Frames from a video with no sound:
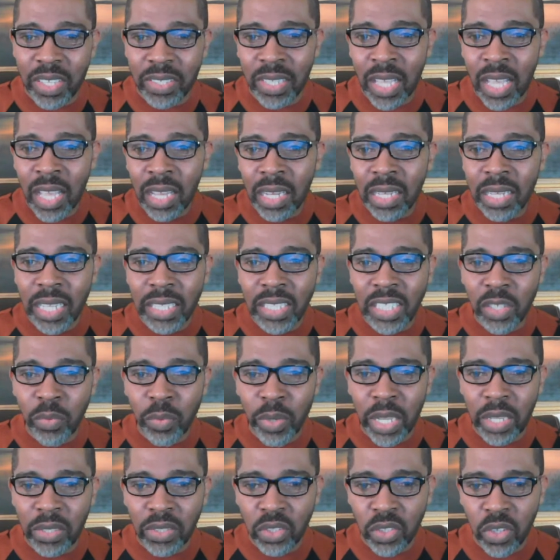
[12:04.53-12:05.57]
this. Let's see
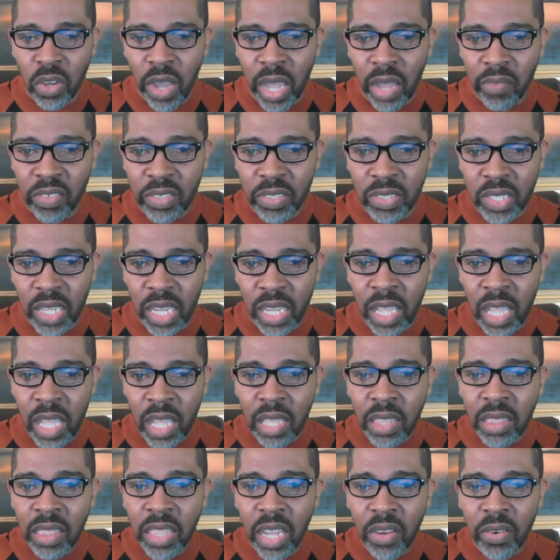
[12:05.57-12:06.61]
what else do y'all have to say.
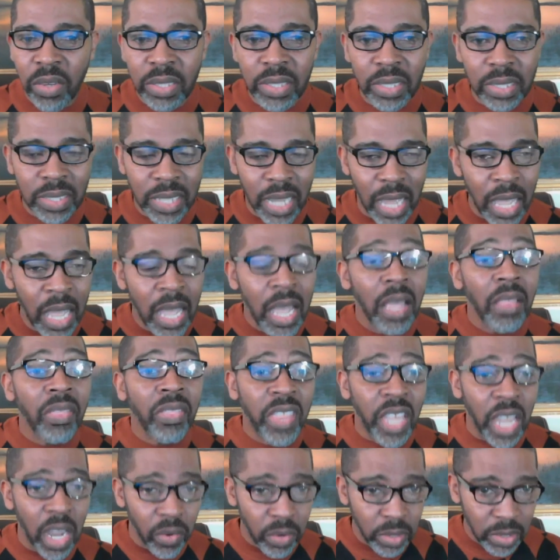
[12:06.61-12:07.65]
There is a time.
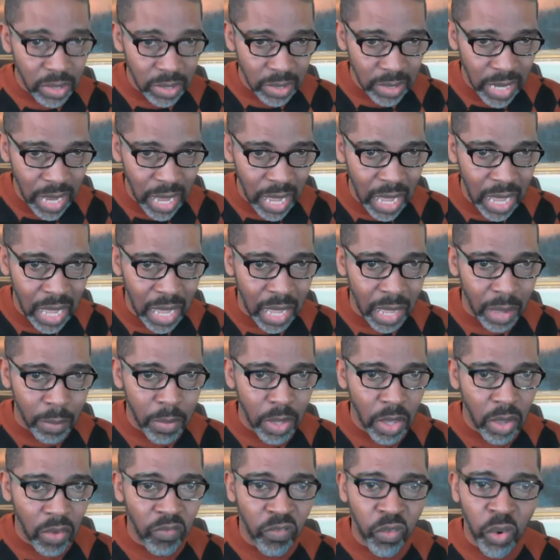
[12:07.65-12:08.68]
There is a
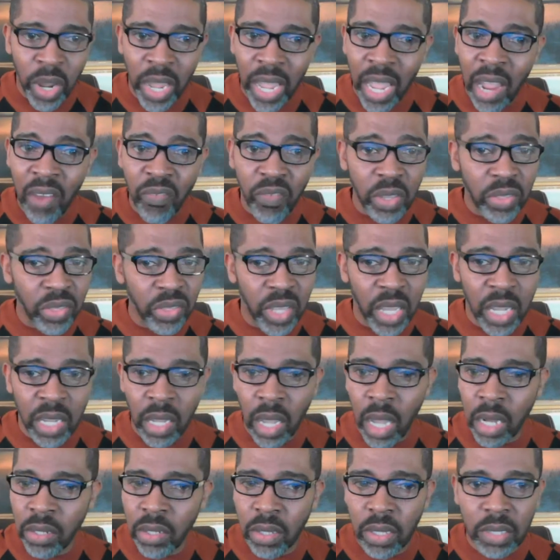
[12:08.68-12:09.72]
time for
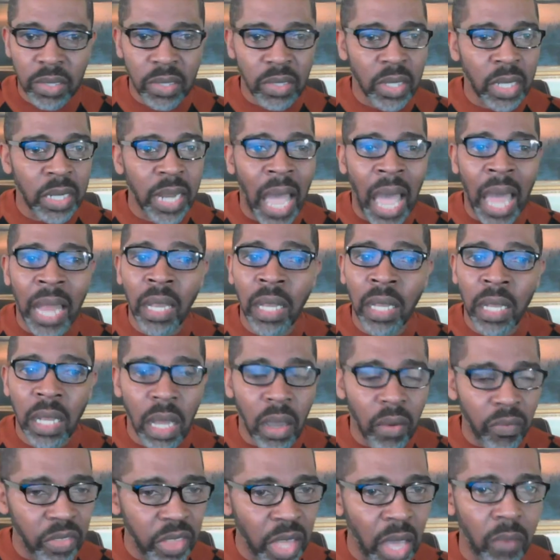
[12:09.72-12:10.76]
everything under the sun. I
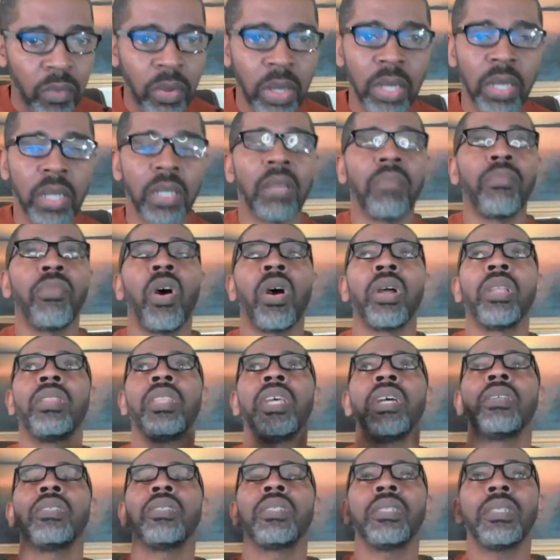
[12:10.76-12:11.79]
love that one, Linda Martin.
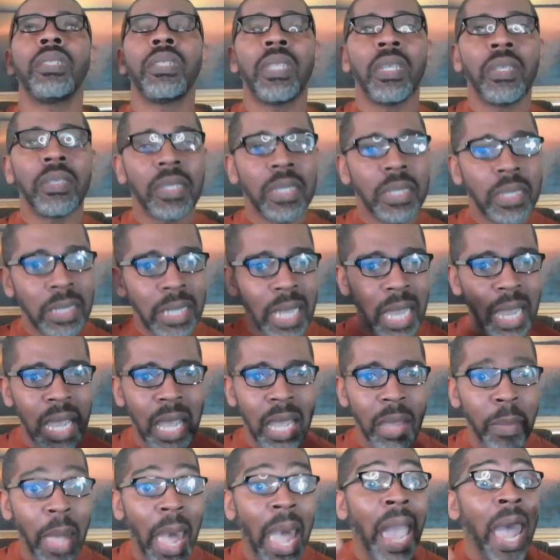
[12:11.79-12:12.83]
There's a there's a
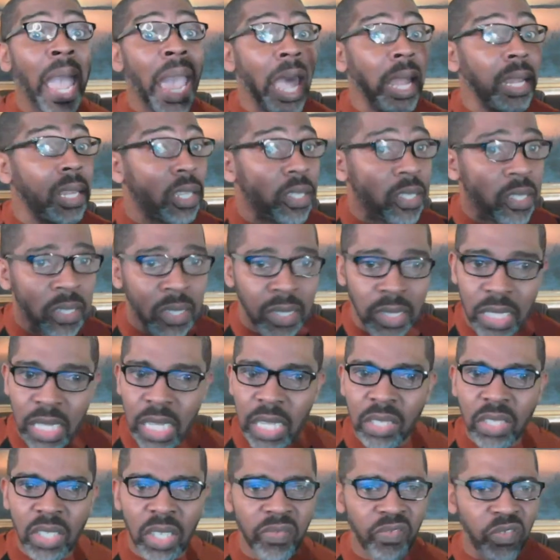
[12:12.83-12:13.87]
time and a
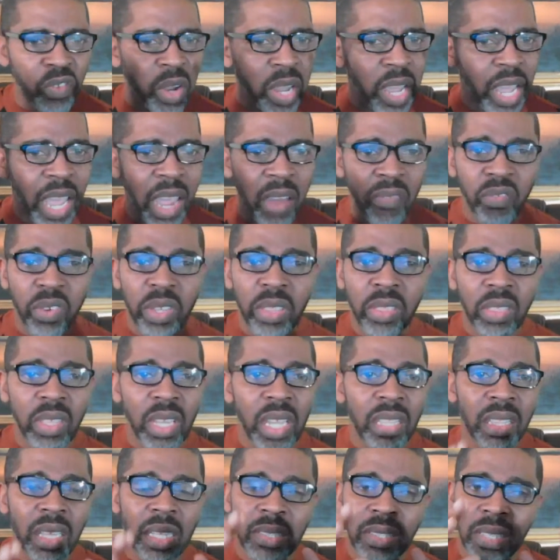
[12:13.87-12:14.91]
season for
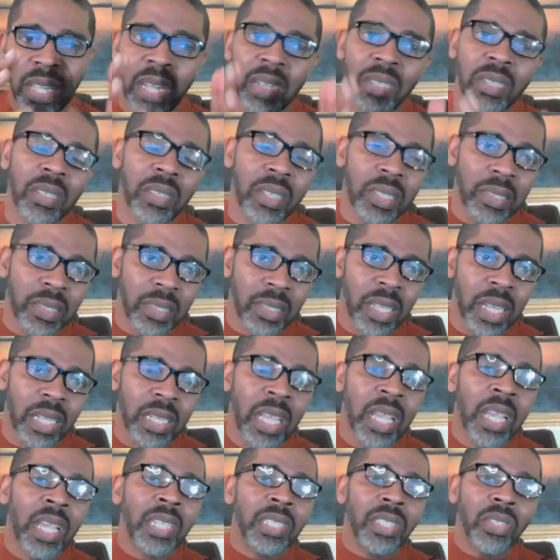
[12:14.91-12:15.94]
everything that's under the
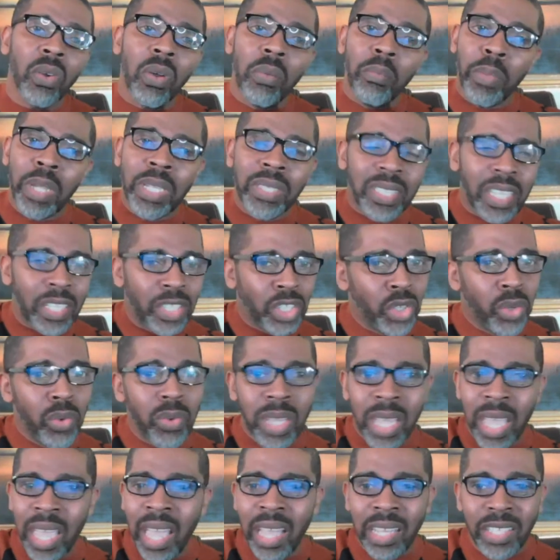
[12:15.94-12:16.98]
sun. So it means that
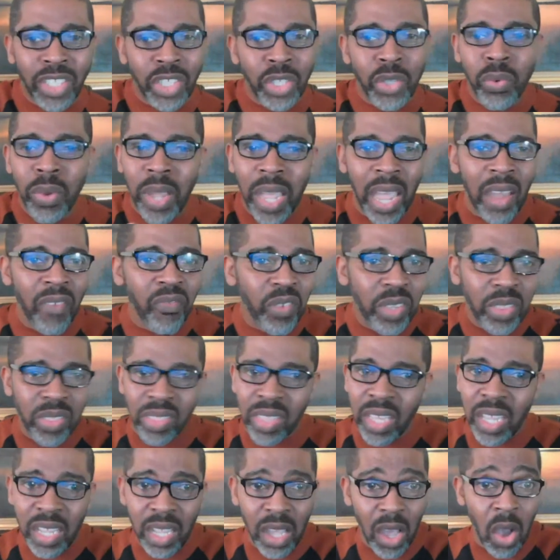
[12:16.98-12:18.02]
you can't do
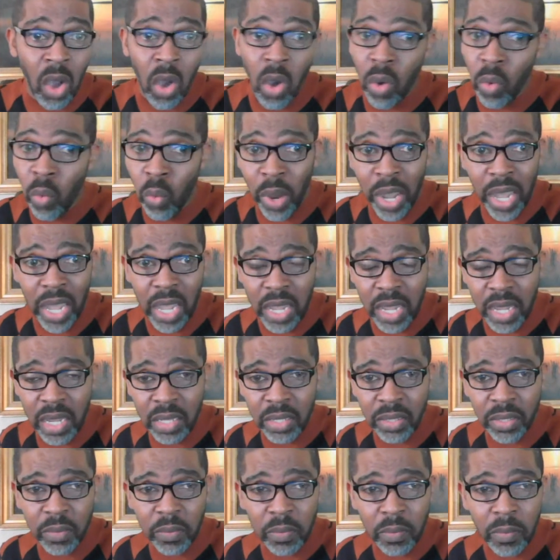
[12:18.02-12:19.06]
everything
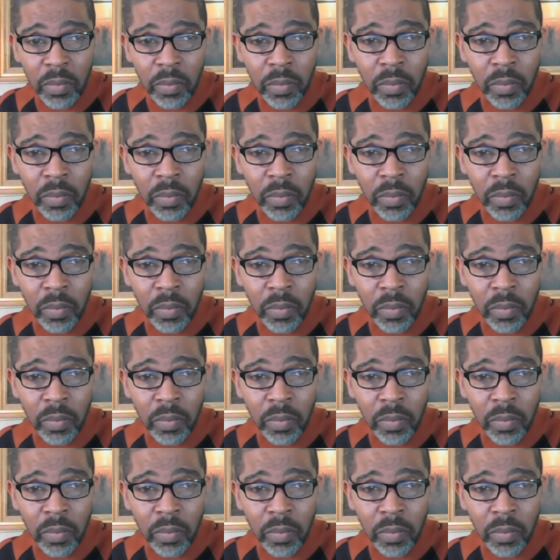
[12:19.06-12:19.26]
always